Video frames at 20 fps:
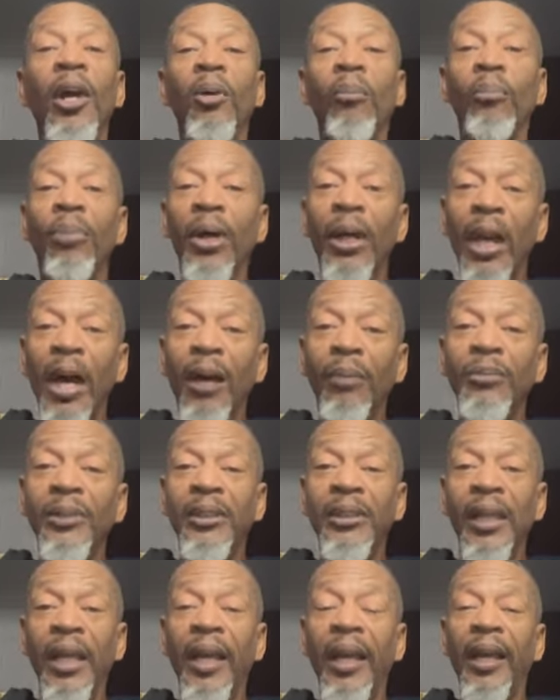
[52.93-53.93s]
But I'm
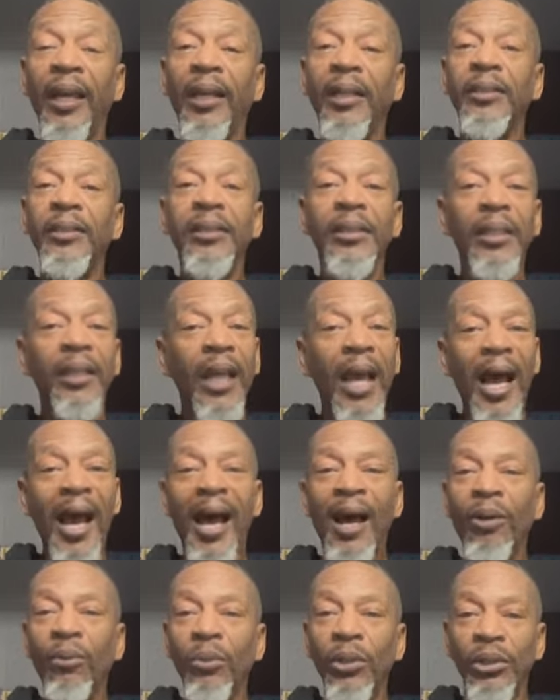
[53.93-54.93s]
saying, see,
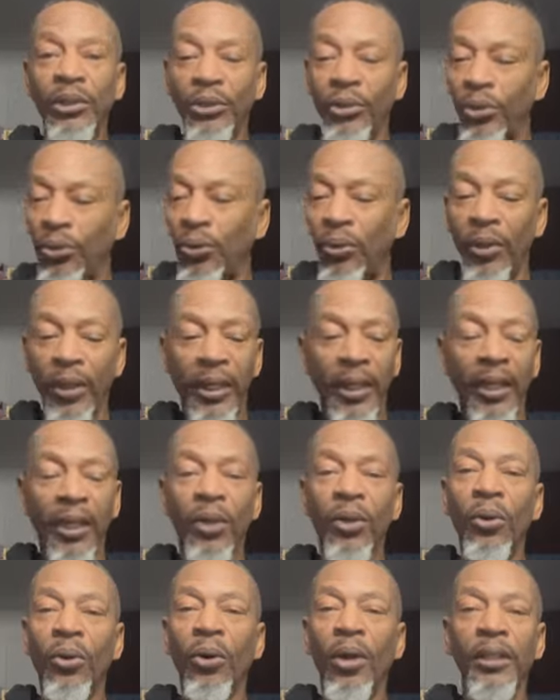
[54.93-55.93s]
I was doing it
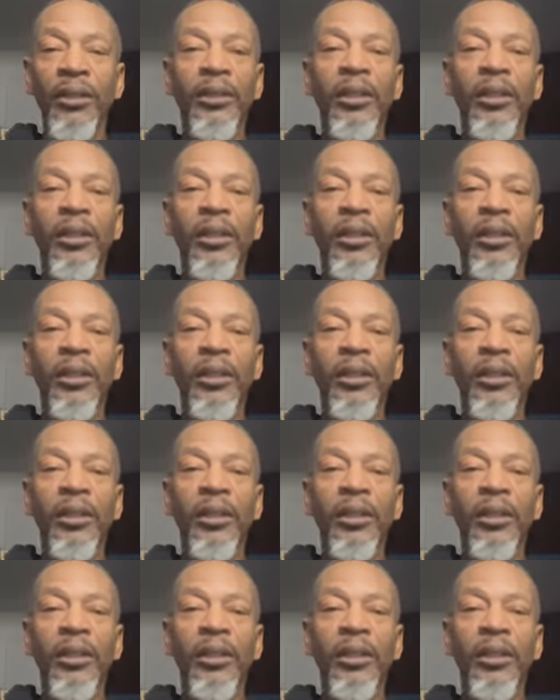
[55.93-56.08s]
according